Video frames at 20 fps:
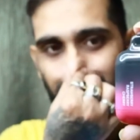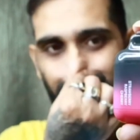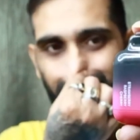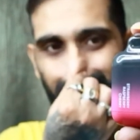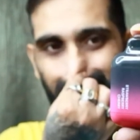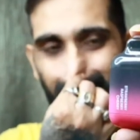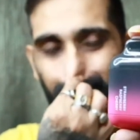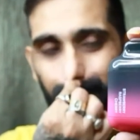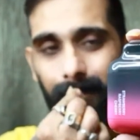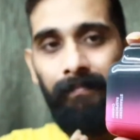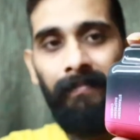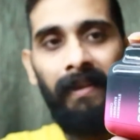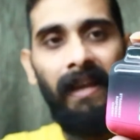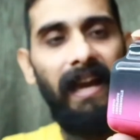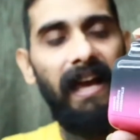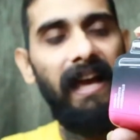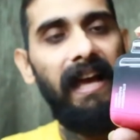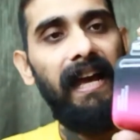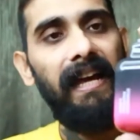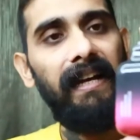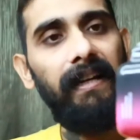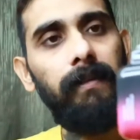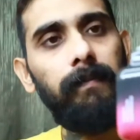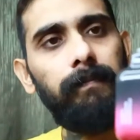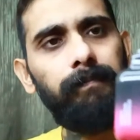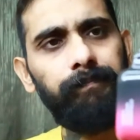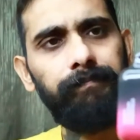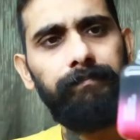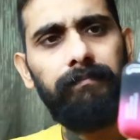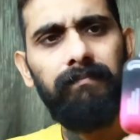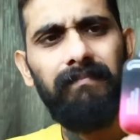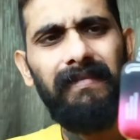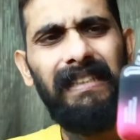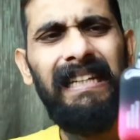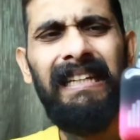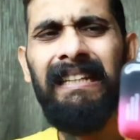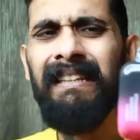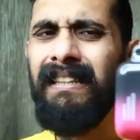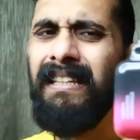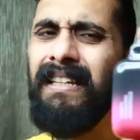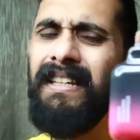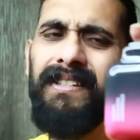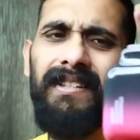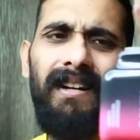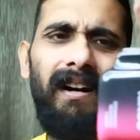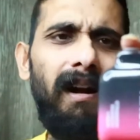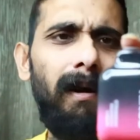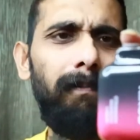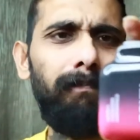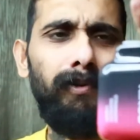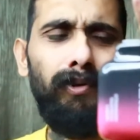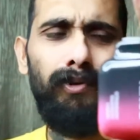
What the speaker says: Okay, and these are up